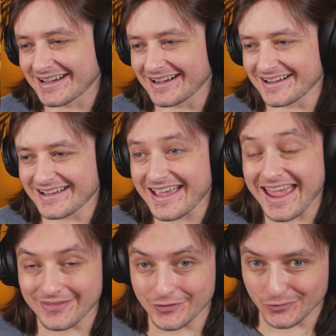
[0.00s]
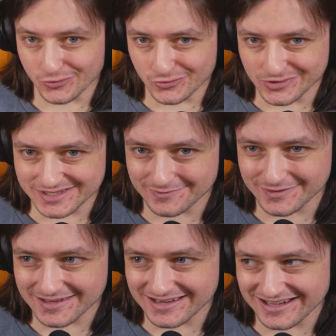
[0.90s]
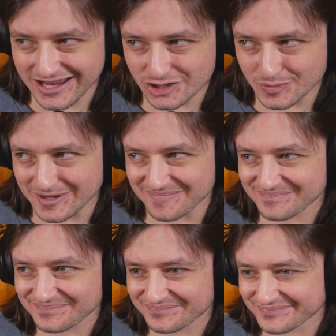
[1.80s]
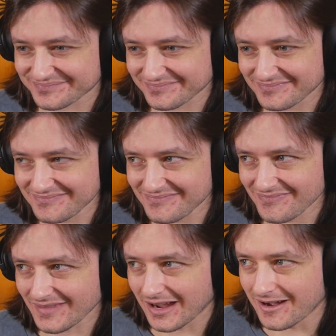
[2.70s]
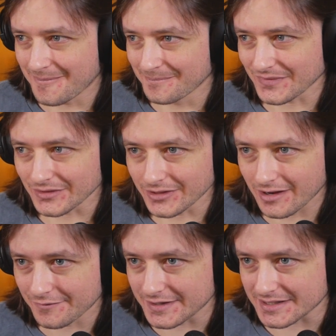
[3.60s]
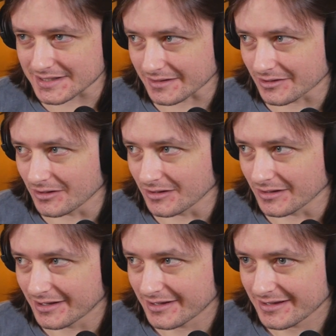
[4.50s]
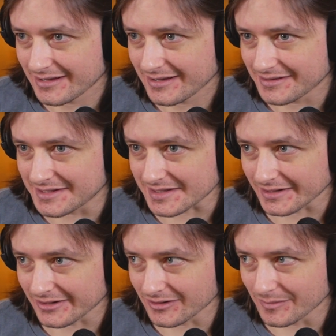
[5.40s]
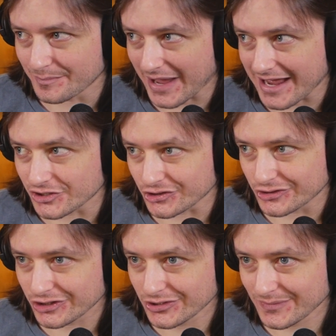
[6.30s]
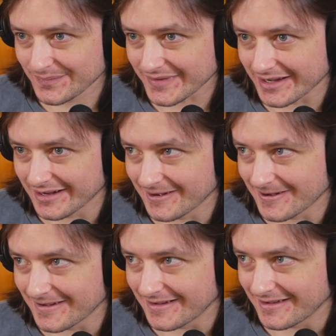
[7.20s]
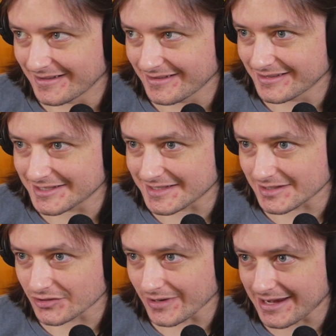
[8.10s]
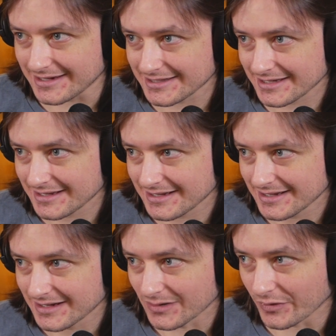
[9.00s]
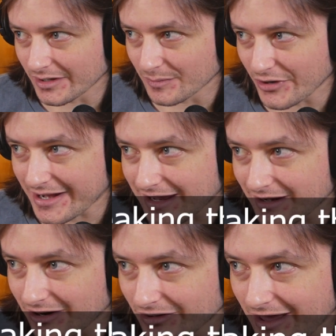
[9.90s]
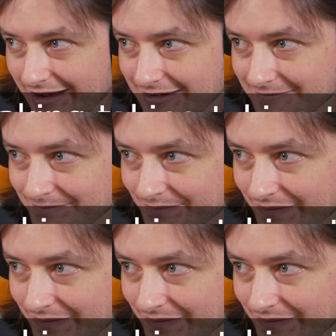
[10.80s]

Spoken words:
and the rules of the engagement. Love this little bad juju. This is great. We're breaking our line.